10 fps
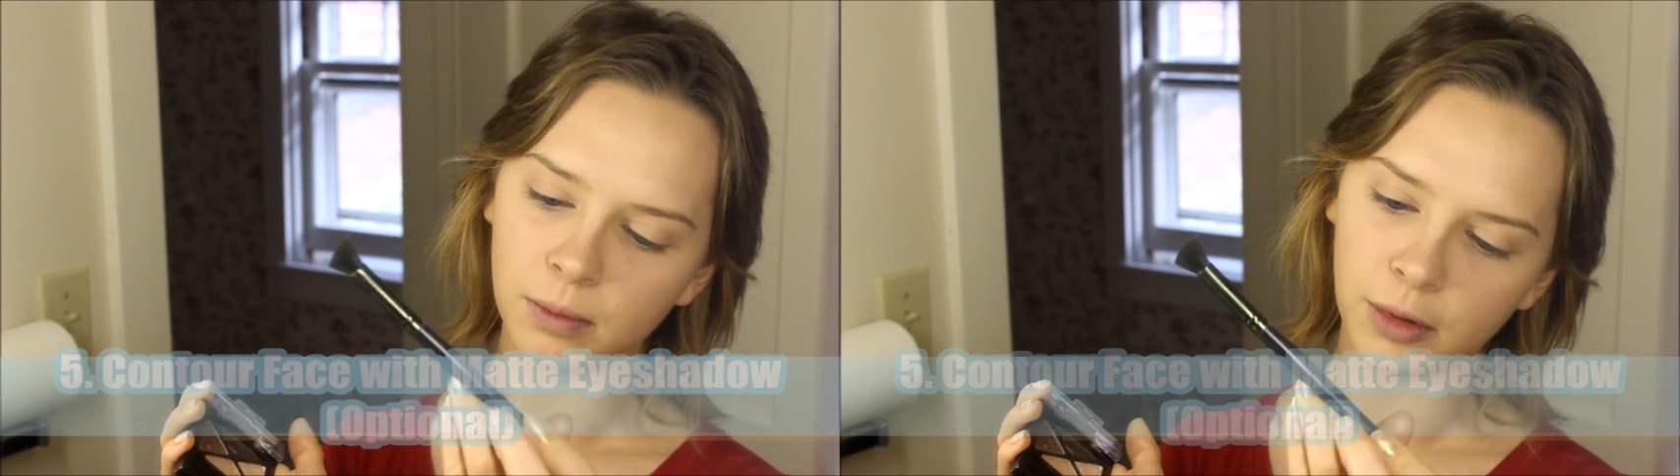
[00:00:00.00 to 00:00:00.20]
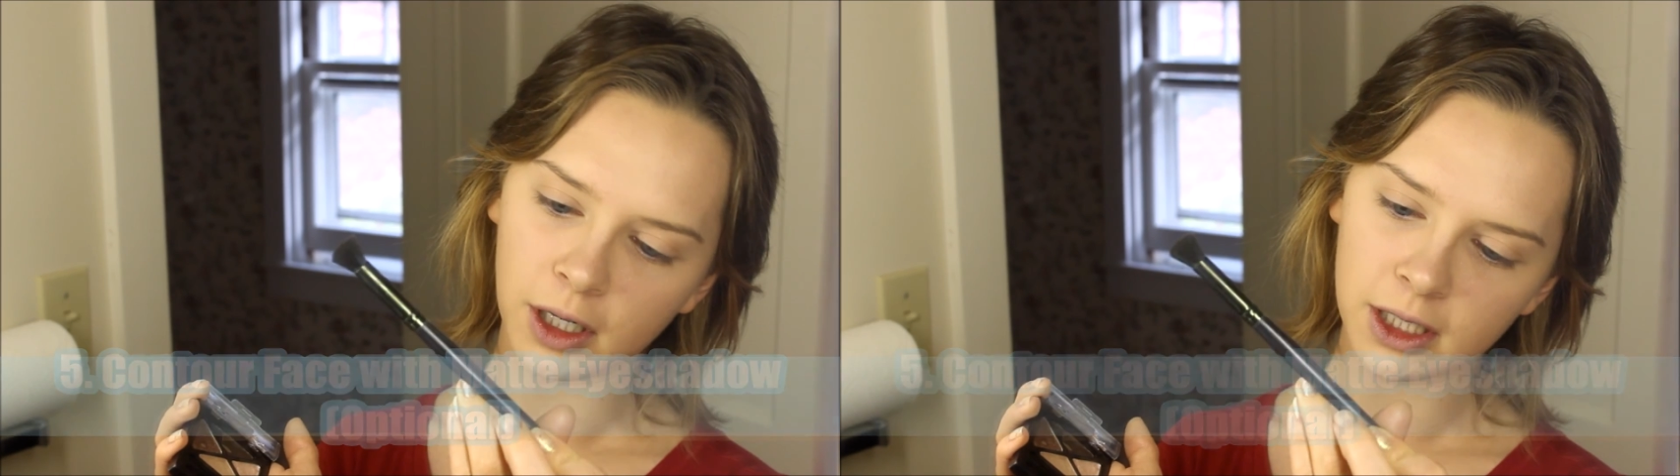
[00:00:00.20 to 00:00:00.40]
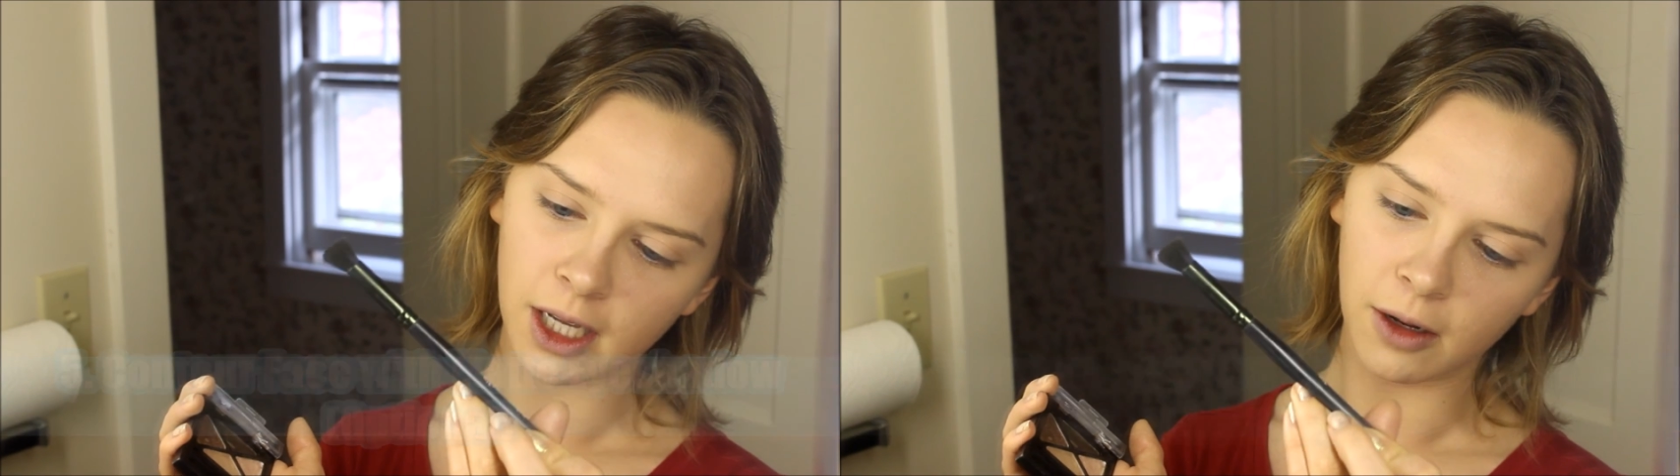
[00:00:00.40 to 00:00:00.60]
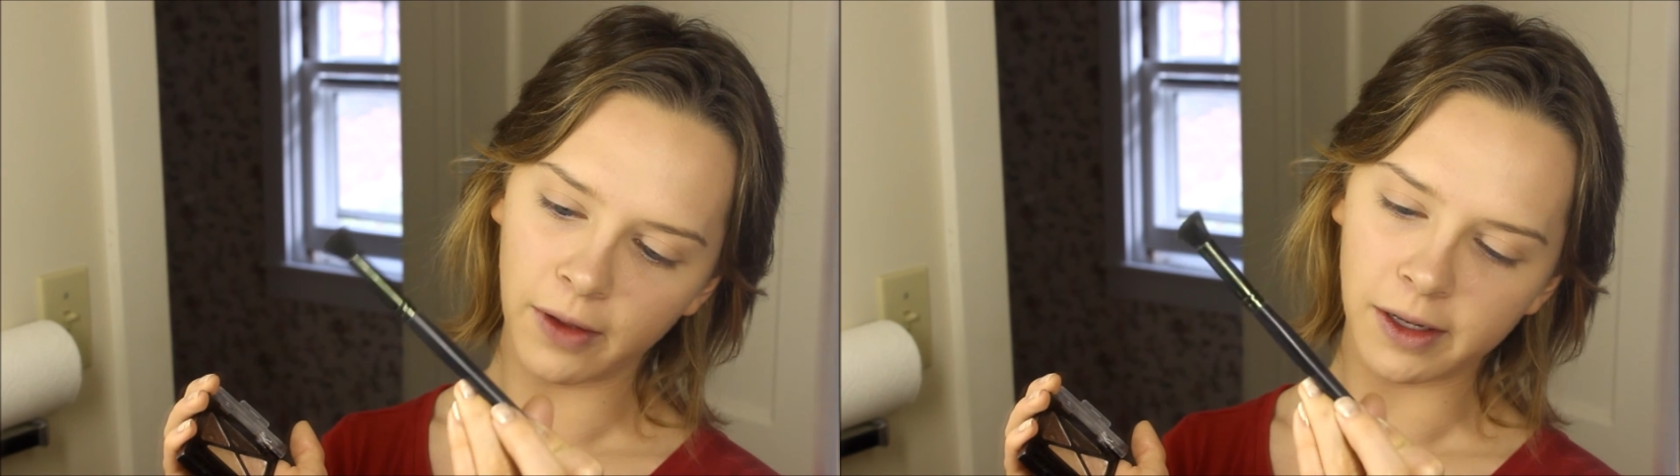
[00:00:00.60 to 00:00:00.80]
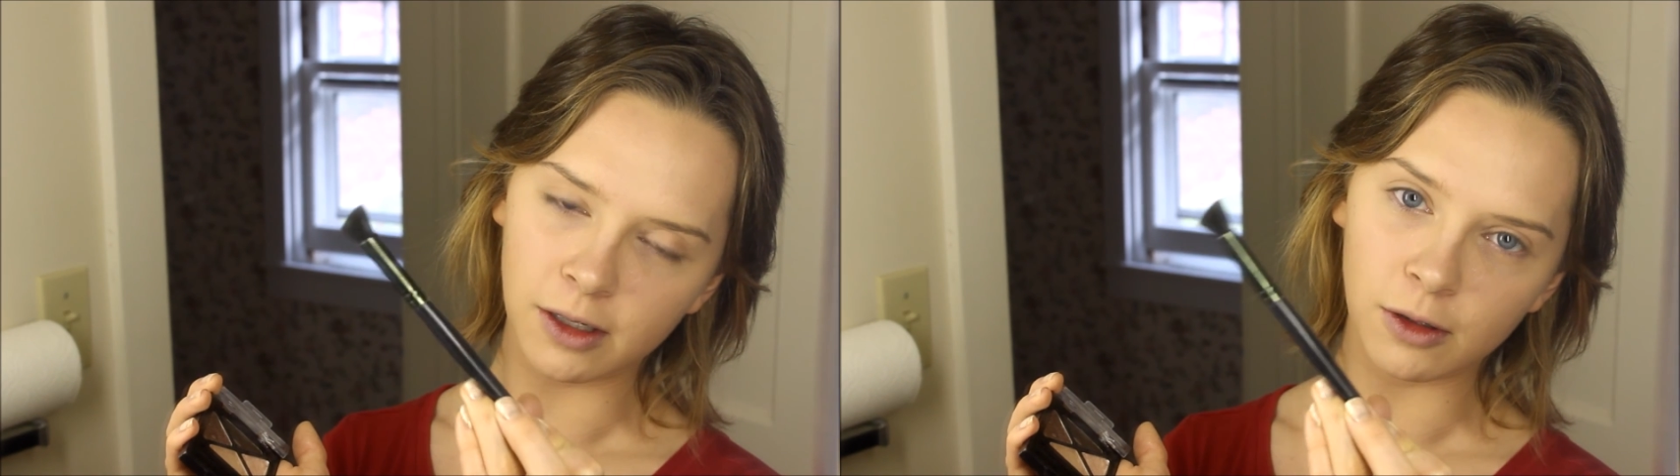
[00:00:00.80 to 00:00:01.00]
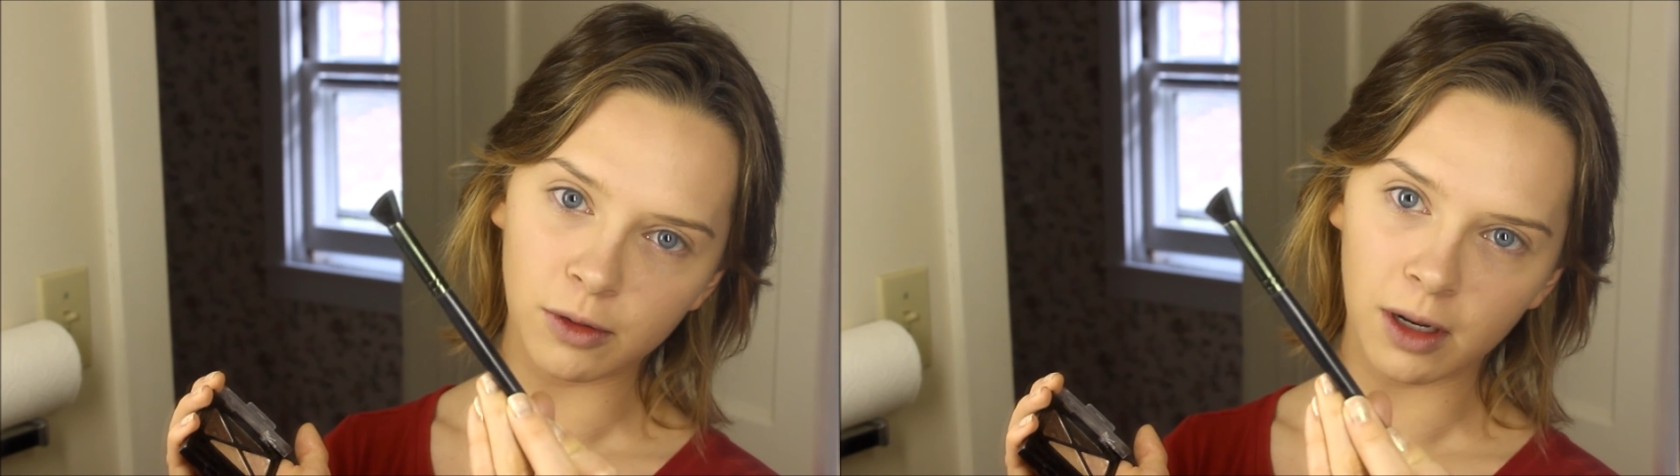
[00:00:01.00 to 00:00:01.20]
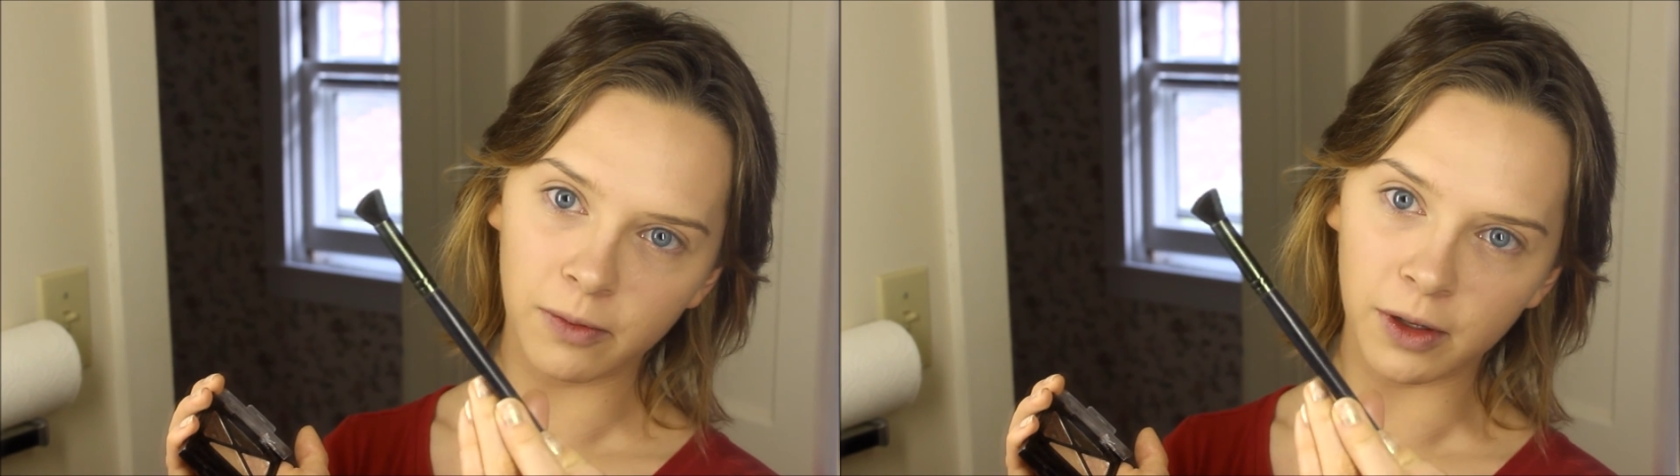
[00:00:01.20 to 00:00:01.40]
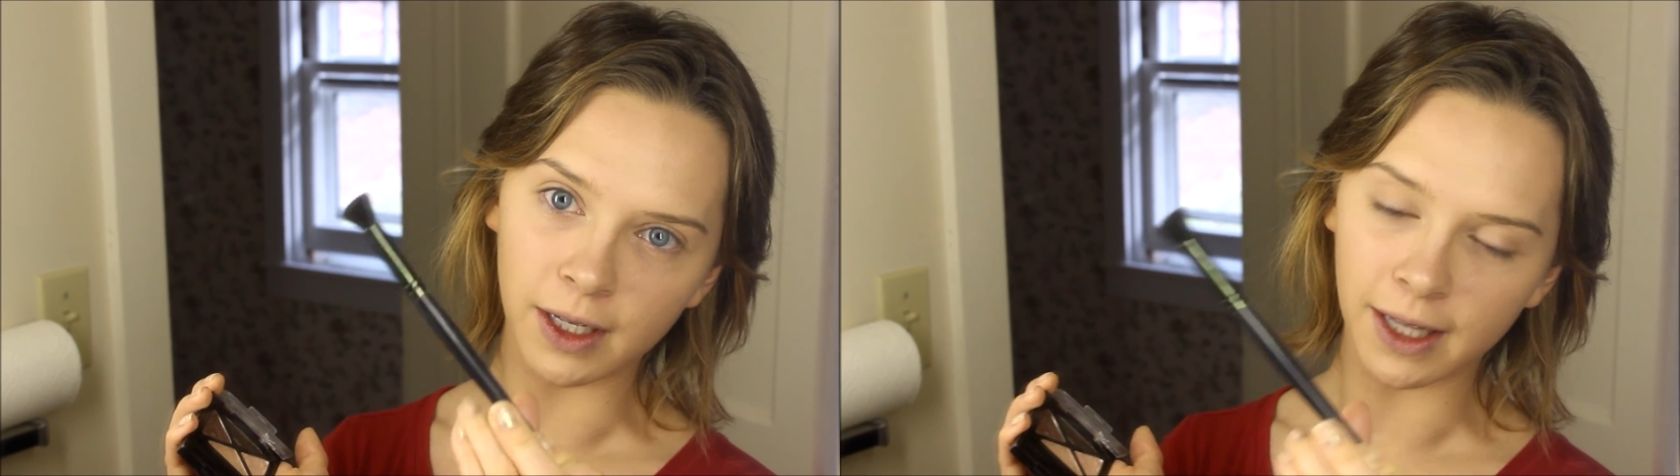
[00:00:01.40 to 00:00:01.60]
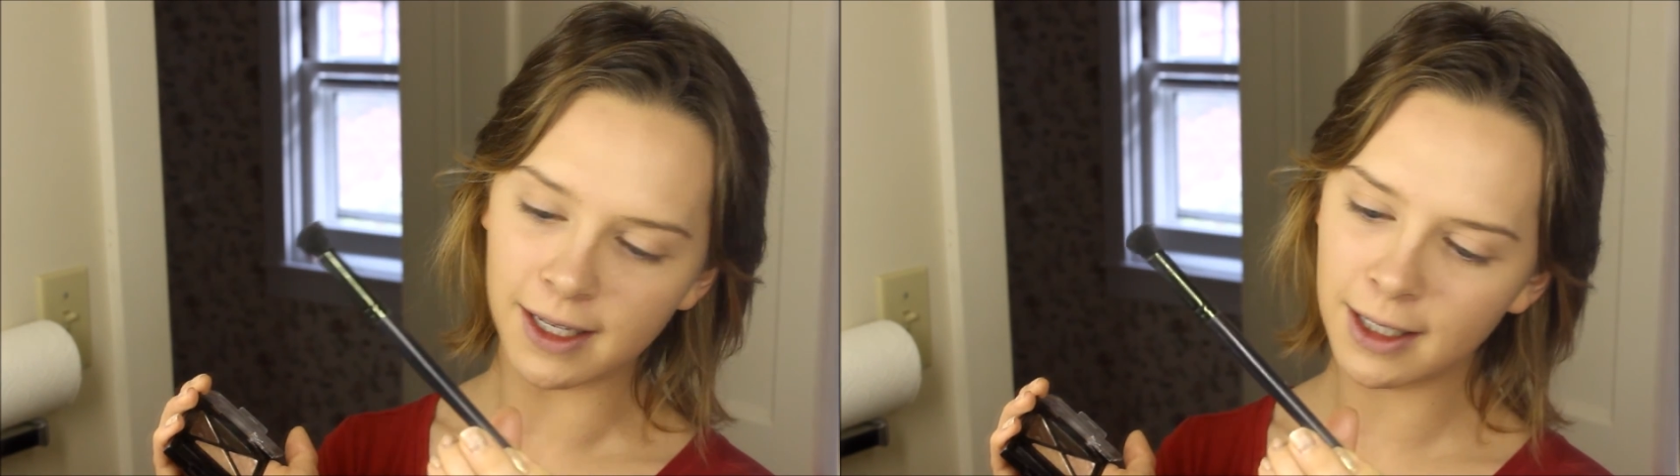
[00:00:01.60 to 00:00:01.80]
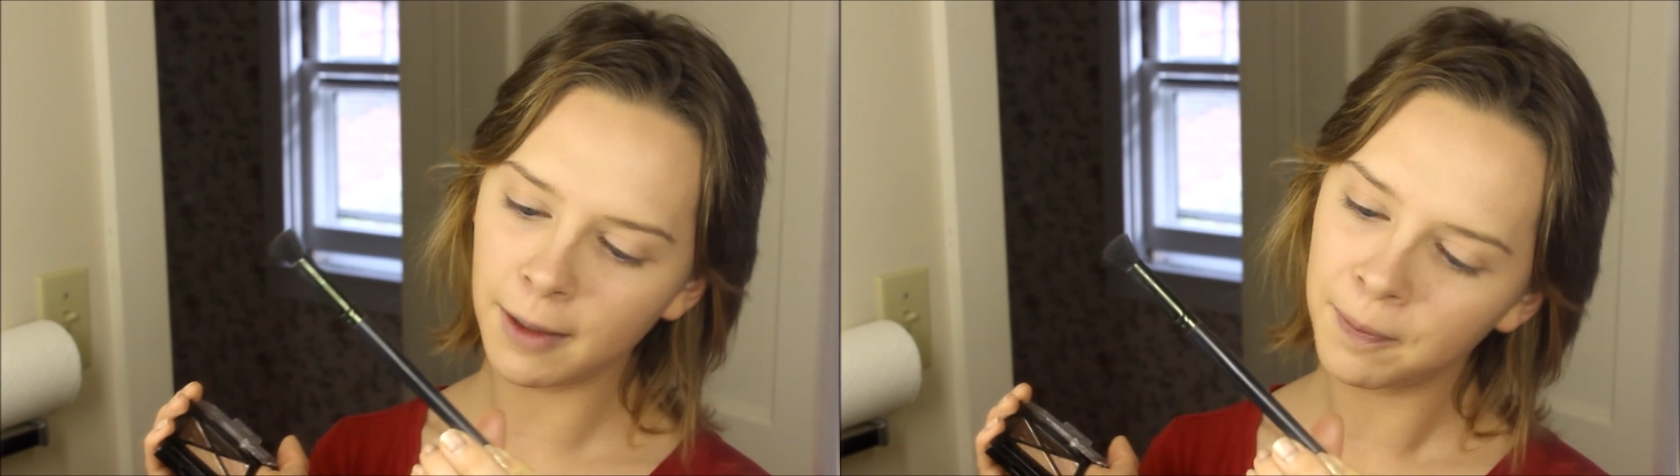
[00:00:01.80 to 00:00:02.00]
brush I don't like to use when I'm feeling
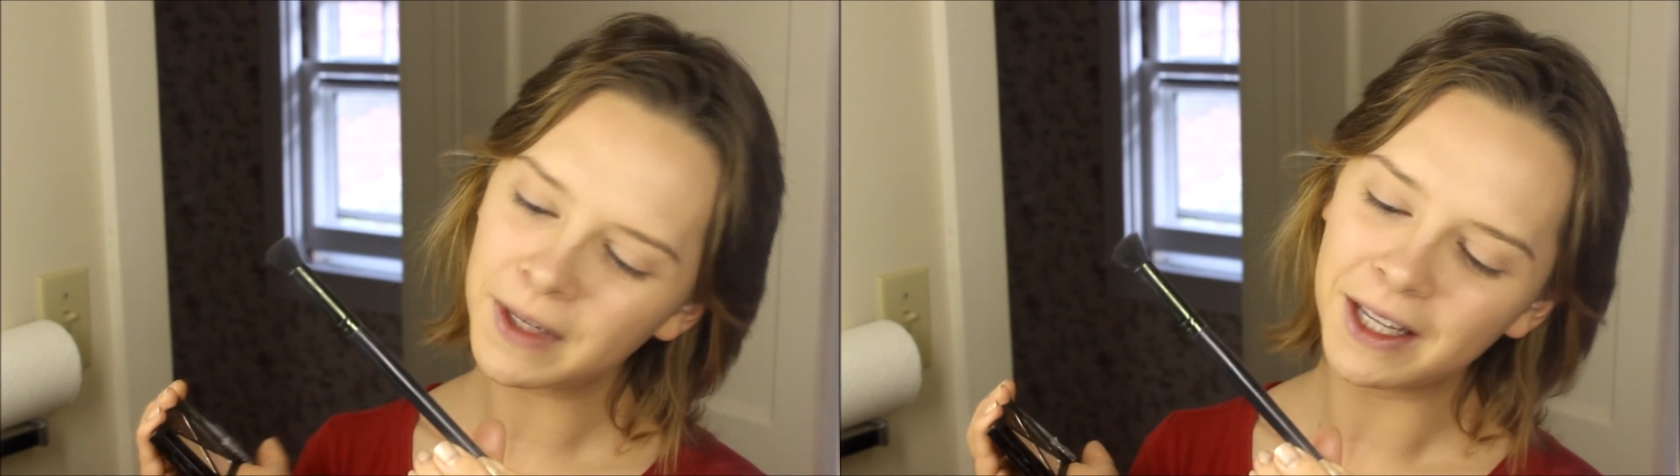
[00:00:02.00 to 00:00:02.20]
lazy,